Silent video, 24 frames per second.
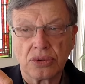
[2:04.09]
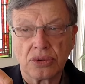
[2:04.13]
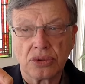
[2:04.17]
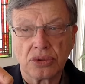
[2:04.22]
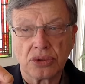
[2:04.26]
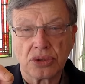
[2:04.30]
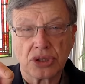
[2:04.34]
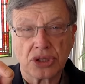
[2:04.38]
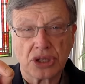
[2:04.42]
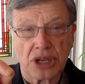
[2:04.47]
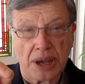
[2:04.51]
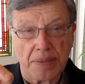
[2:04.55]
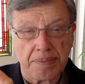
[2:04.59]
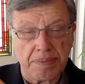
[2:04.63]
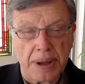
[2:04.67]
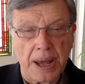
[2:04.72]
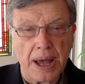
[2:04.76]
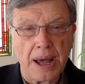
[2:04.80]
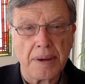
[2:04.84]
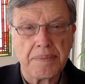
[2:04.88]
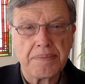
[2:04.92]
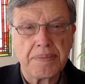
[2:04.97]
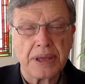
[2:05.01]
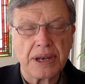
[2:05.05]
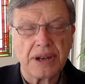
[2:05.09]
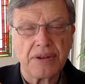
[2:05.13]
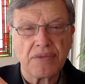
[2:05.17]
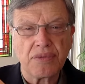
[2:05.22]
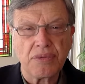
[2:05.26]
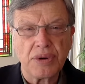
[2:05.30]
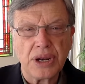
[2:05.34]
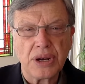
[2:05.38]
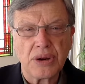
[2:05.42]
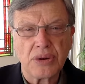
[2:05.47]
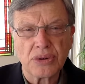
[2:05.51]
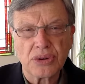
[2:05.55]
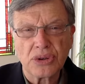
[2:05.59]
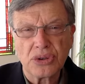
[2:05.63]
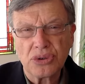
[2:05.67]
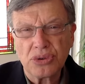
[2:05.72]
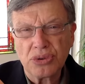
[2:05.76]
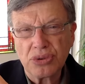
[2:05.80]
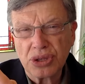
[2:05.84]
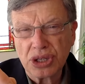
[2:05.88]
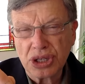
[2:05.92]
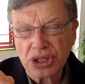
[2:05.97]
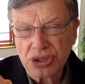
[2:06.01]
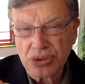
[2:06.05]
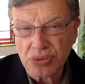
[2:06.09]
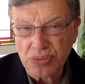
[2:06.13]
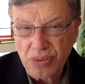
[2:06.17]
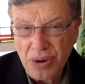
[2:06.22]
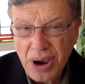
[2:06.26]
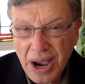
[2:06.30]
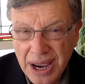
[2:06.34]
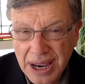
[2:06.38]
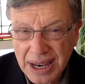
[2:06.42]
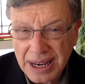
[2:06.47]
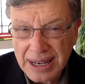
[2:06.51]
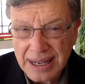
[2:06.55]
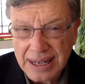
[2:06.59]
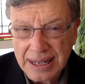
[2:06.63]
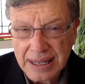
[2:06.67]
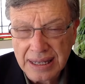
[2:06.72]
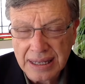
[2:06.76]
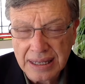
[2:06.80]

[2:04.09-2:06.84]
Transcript: step up and if we don't do this right,